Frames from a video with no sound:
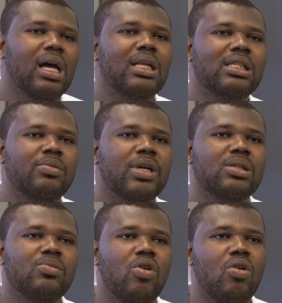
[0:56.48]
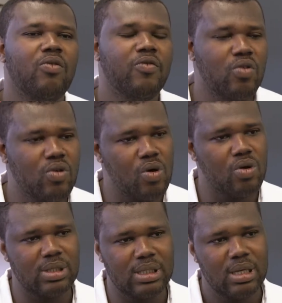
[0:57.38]
a little bit more
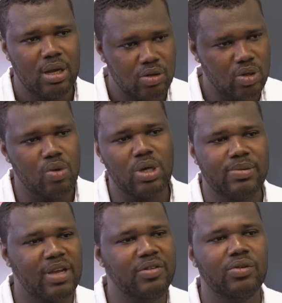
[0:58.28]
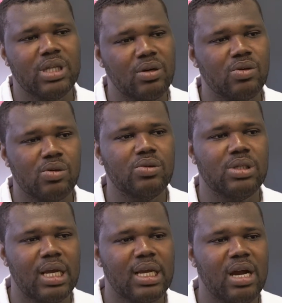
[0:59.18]
focused towards my future goals
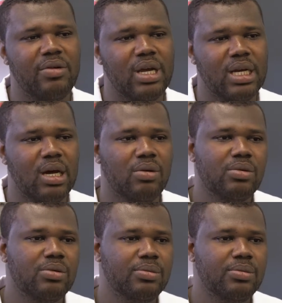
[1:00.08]
and career now.